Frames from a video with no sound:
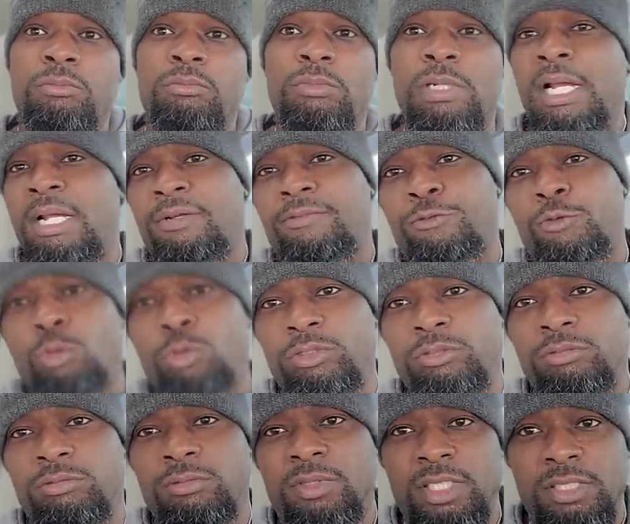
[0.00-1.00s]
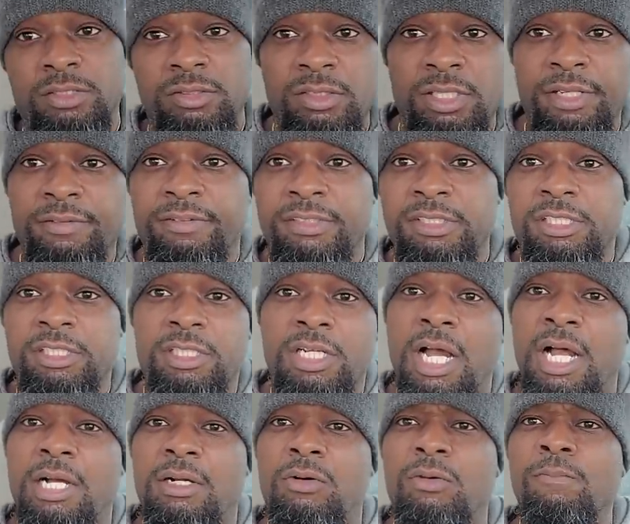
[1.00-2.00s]
Well, of course, unless you live in
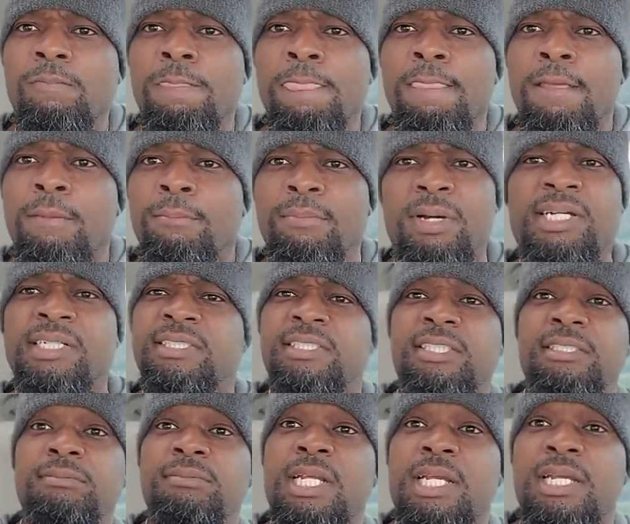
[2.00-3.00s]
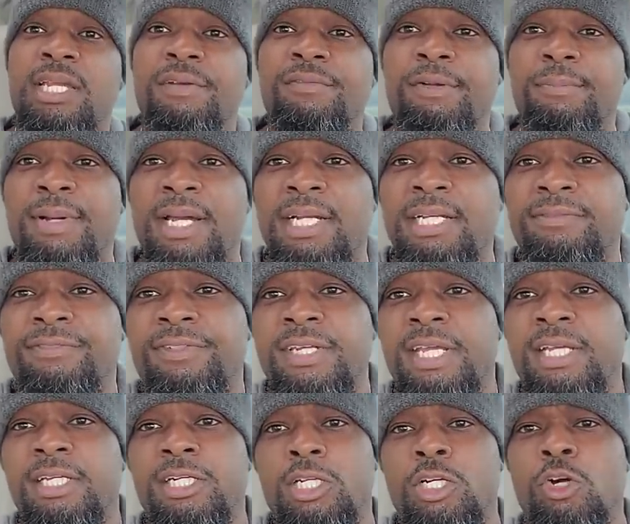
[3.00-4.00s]
Chicago. But it seems like everybody has
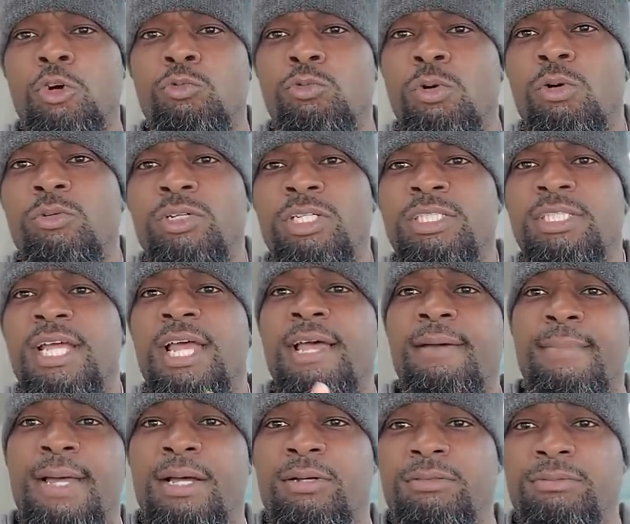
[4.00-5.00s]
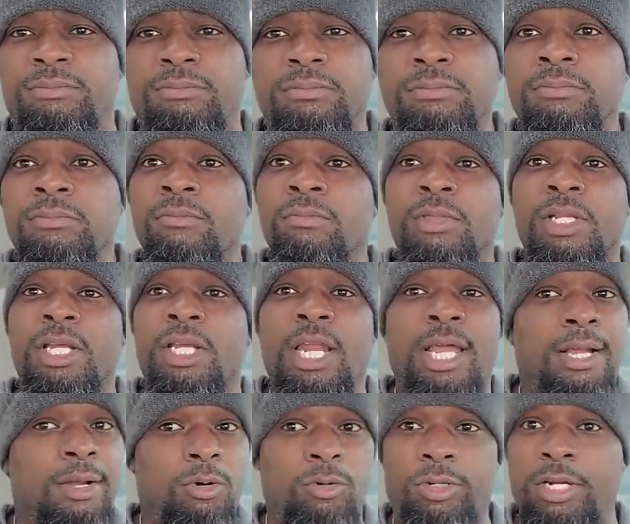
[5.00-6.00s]
taken a corona timeout. They're
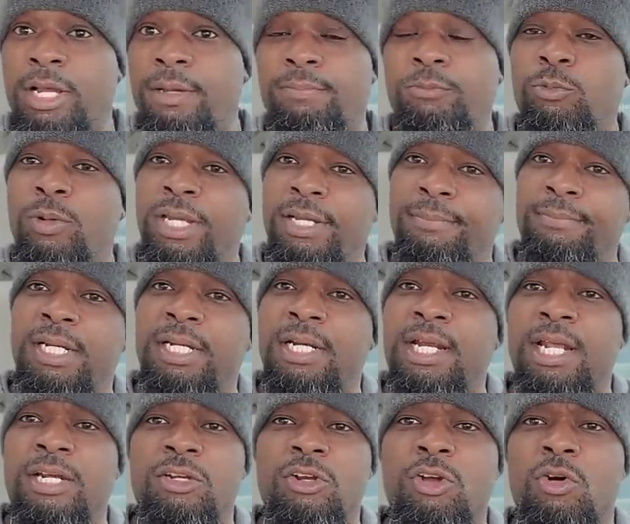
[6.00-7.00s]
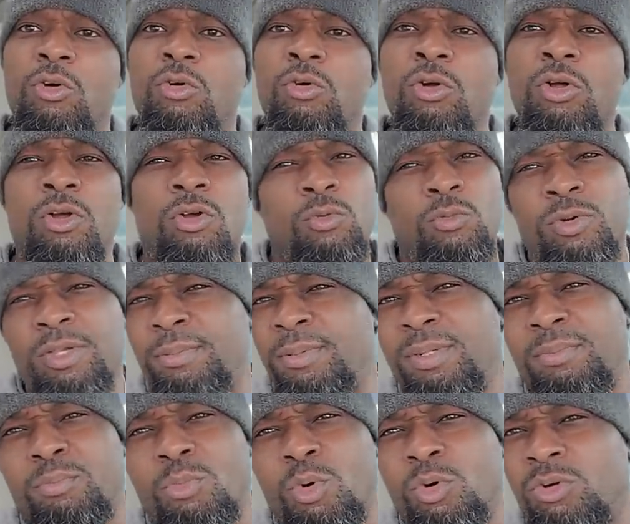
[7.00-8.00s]
like, hold up, wait a minute. I know we've
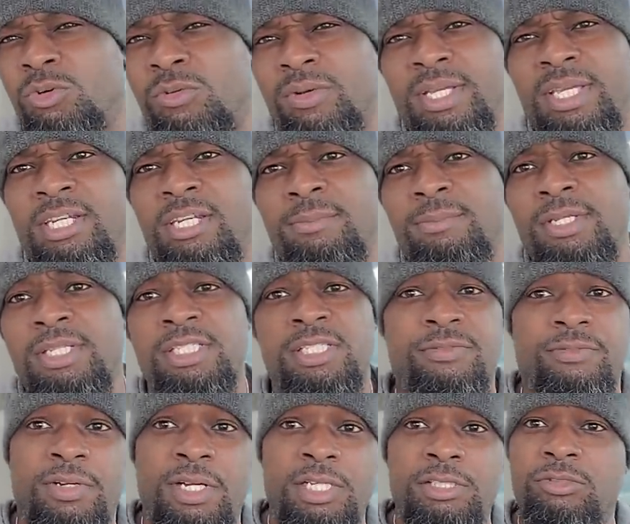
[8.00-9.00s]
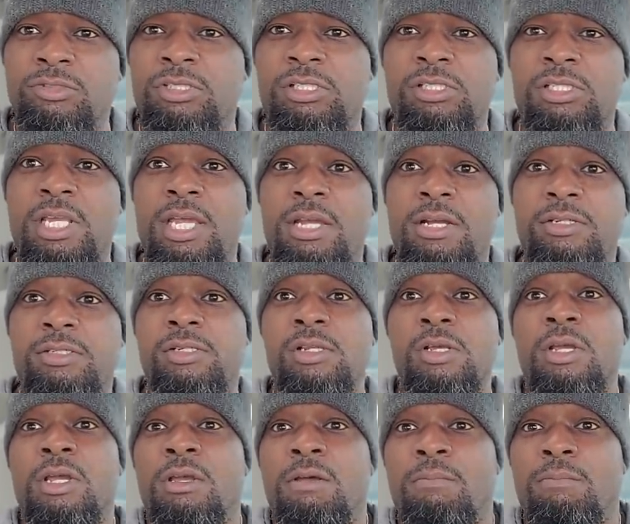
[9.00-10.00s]
been mortal enemies for hundreds of years,
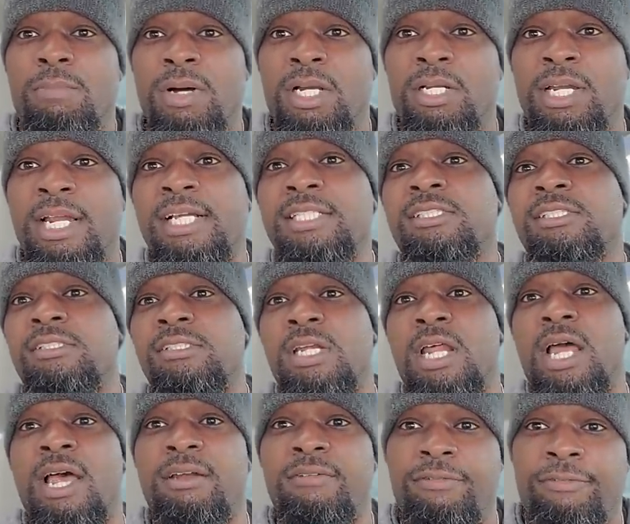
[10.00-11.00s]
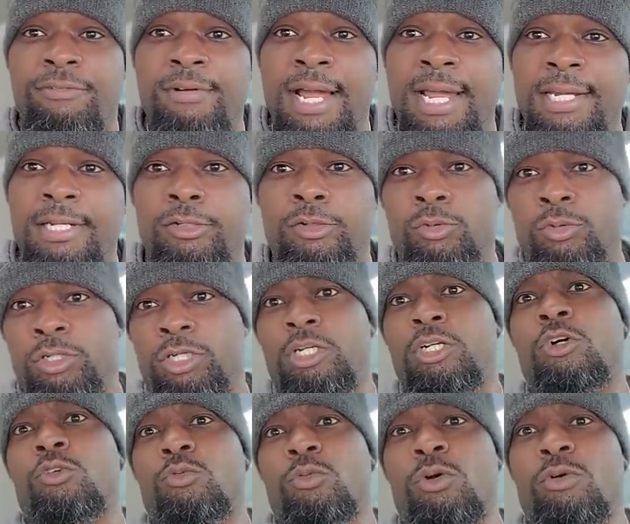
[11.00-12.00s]
but let's not fight during the
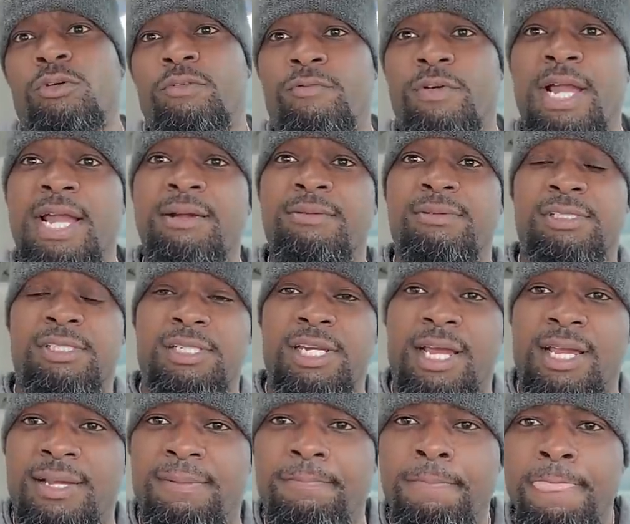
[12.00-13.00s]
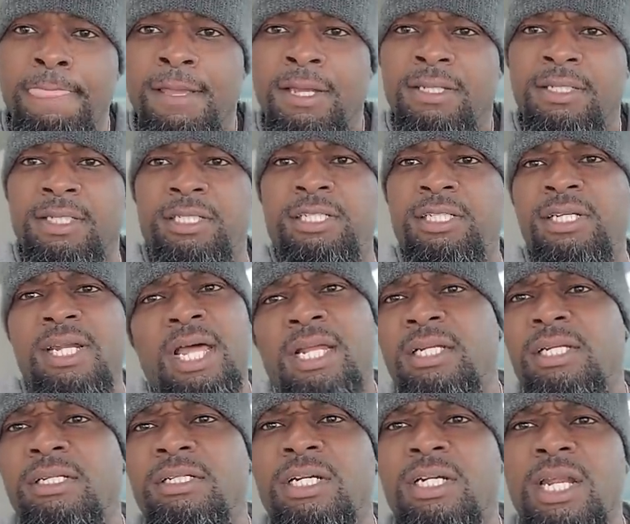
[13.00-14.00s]
coronavirus time. You're not
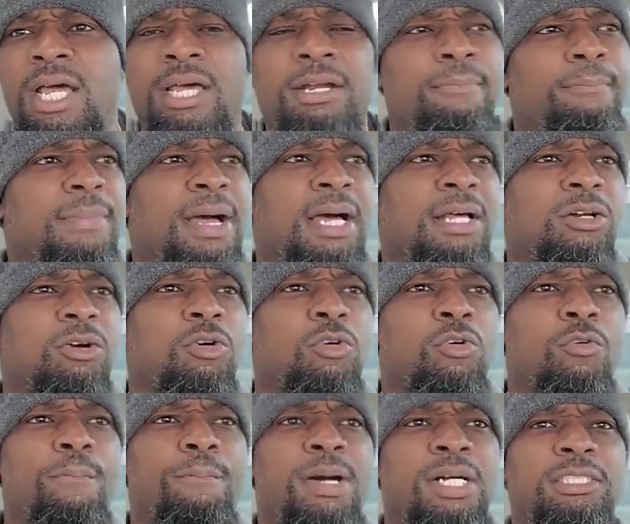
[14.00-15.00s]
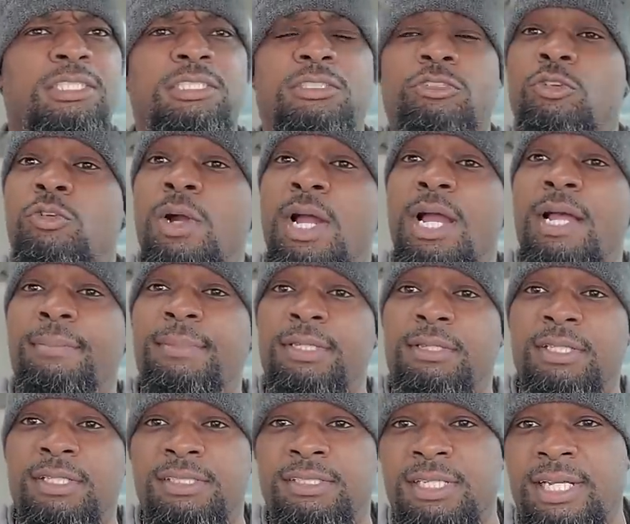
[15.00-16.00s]
hearing a lot about a whole bunch of crime and
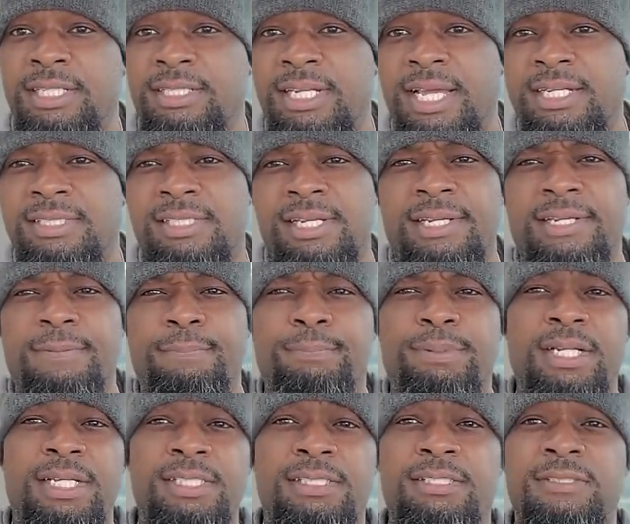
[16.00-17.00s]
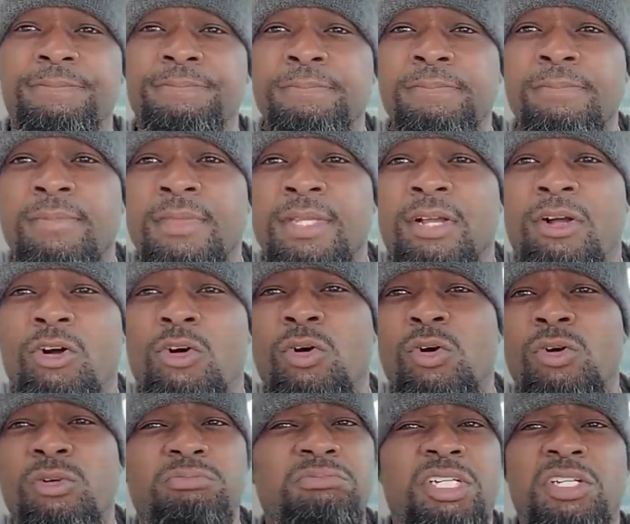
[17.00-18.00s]
things like that taking place,
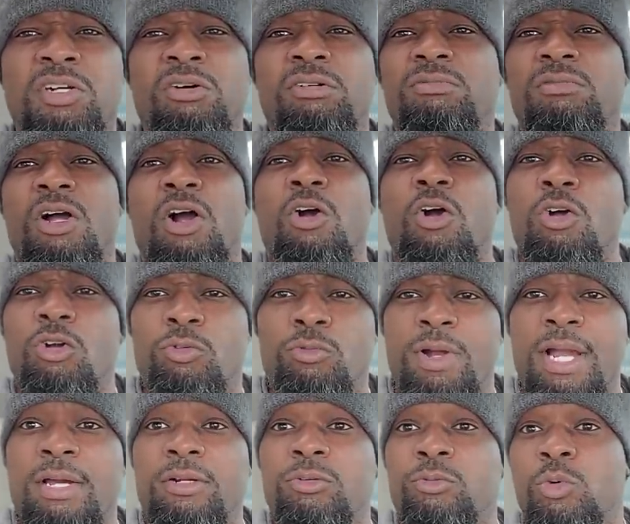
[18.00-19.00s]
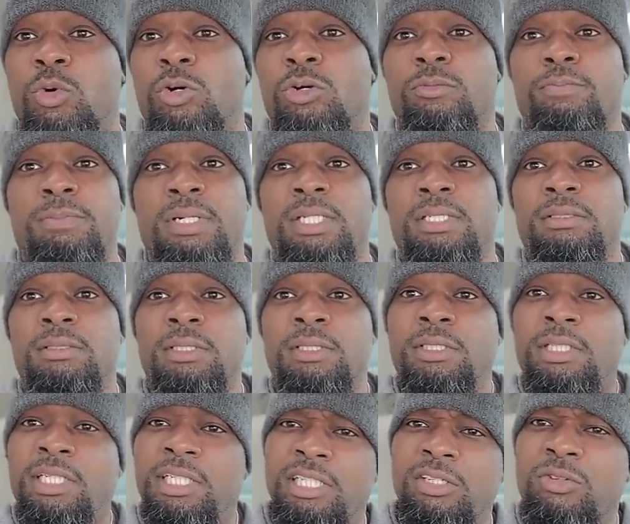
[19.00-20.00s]
or, you know, all around the world. But
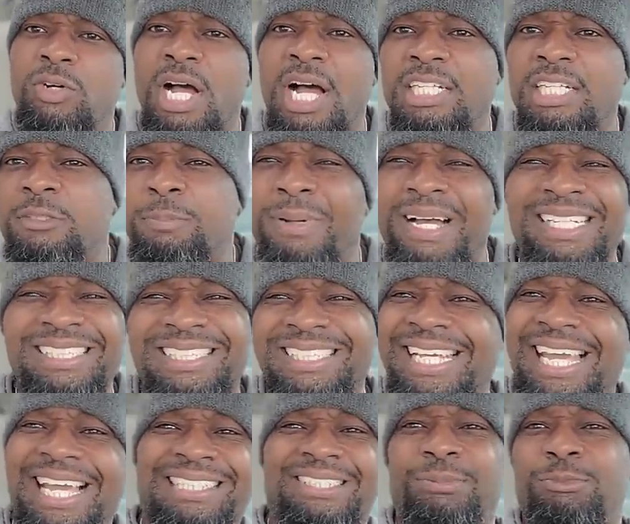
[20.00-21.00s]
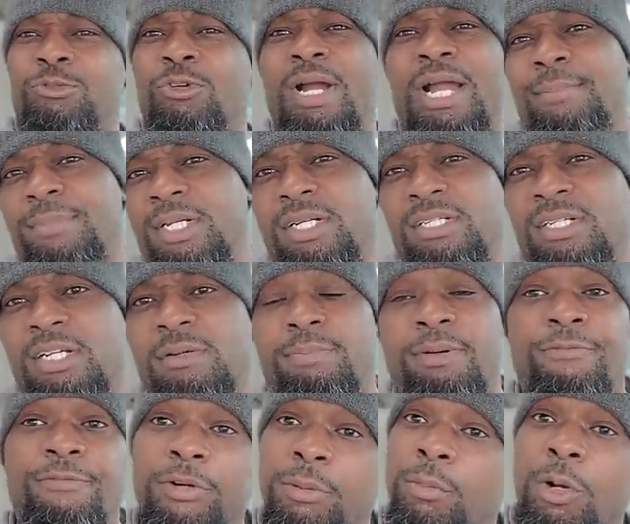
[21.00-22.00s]
in little hot spots, you got some crime here and there.
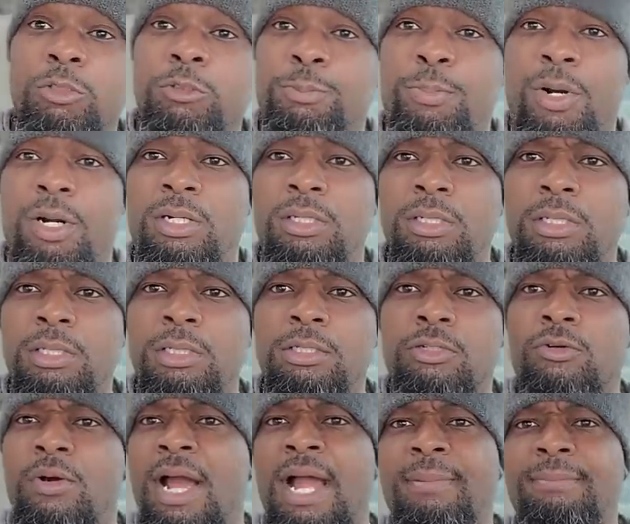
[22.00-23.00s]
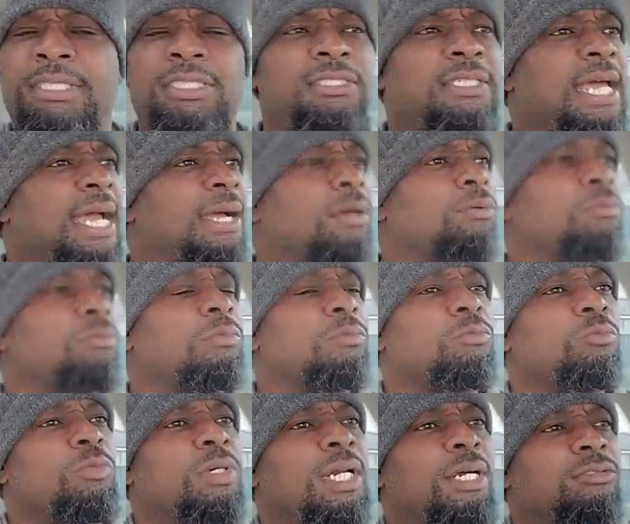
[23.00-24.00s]
But for the most part, crime is down.
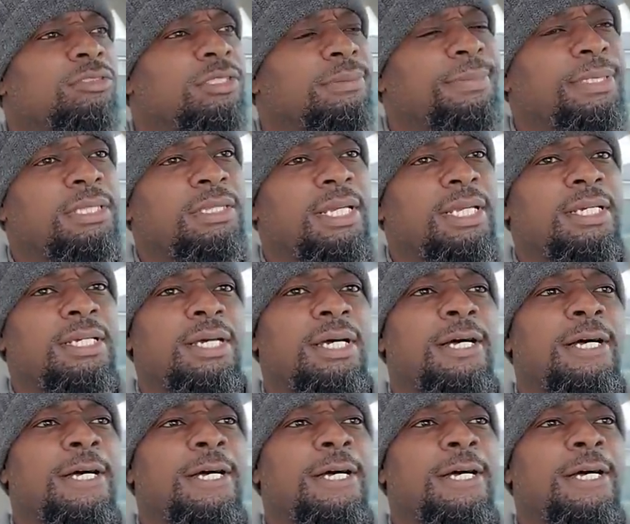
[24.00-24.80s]
What else? Let me think.